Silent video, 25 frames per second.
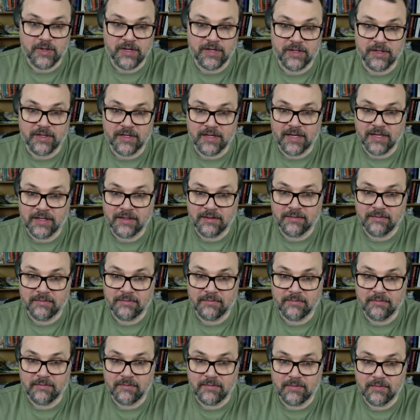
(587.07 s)
you get
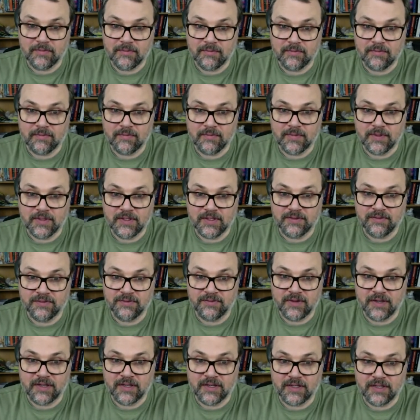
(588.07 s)
this
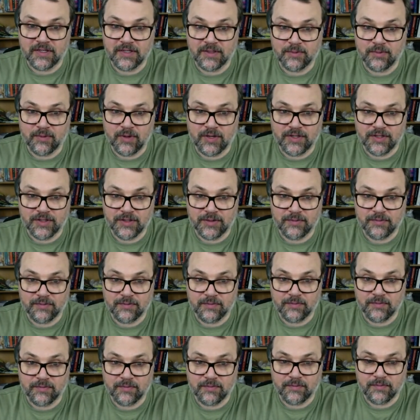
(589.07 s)
funky expression.
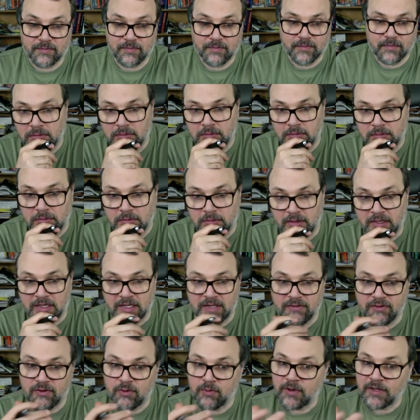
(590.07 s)
Well,
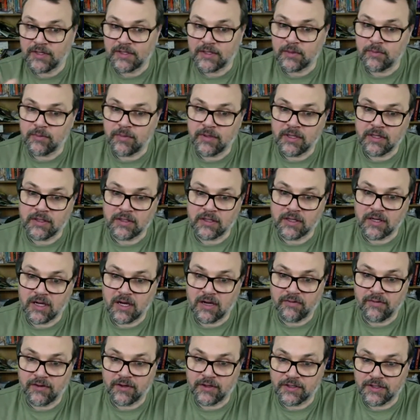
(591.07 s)
if you want to build a
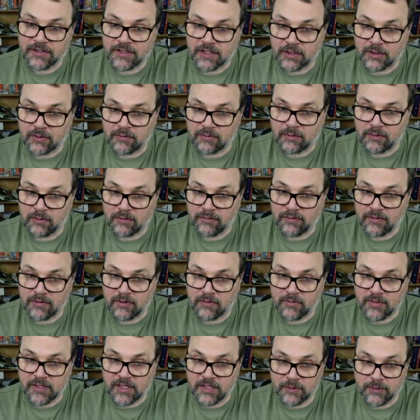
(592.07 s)
confidence interval for the
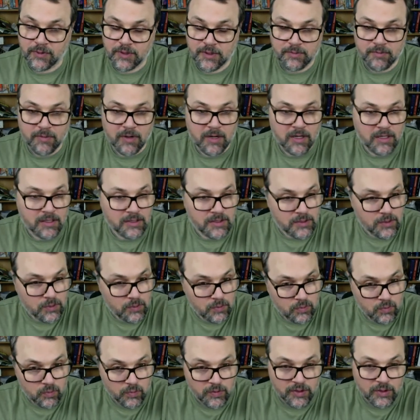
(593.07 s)
mean response,
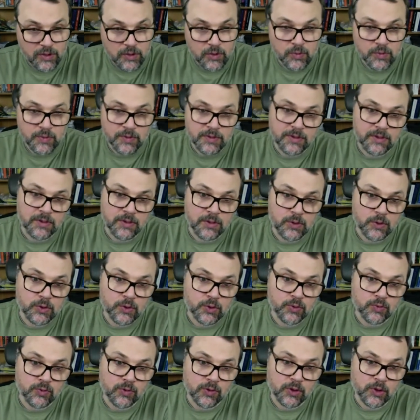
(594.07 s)
we use the
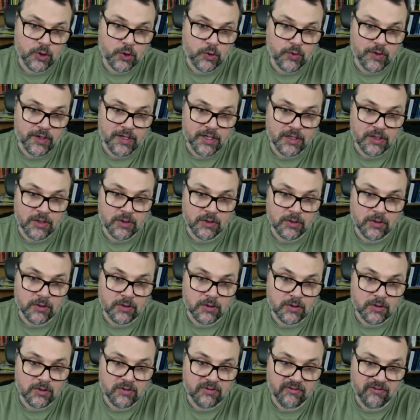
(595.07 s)
usual critical
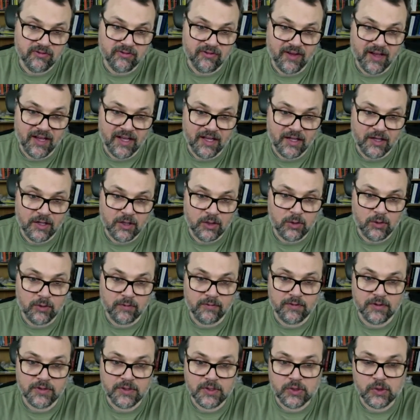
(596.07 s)
value of
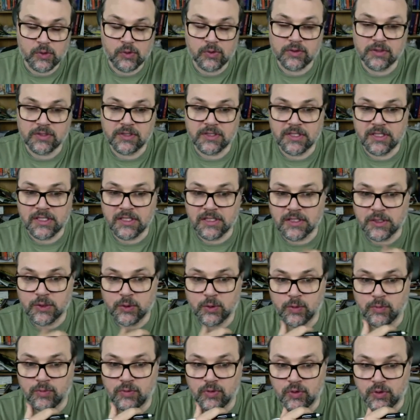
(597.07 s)
the student
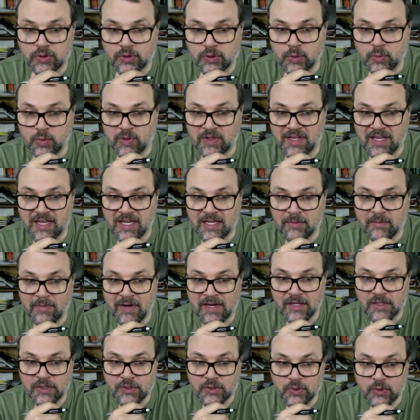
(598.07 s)
t-distribution with n
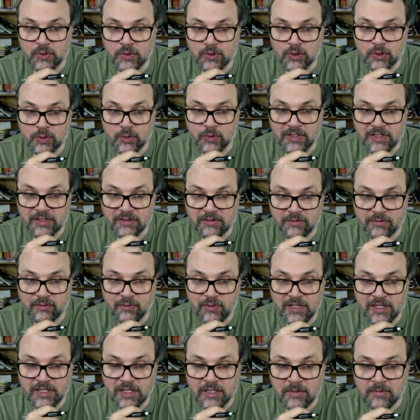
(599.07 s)
minus 2 degrees of
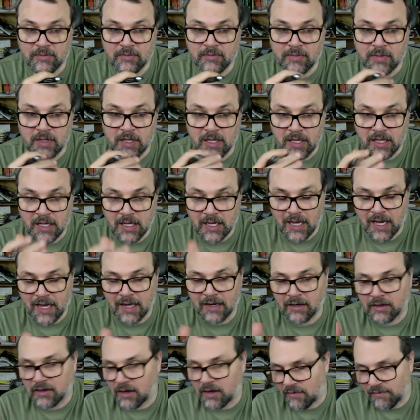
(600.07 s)
freedom. at a
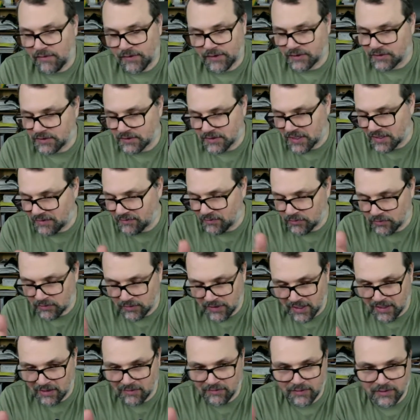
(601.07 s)
confidence level
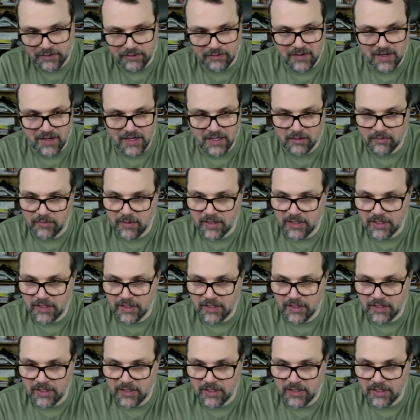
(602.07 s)
alpha divided by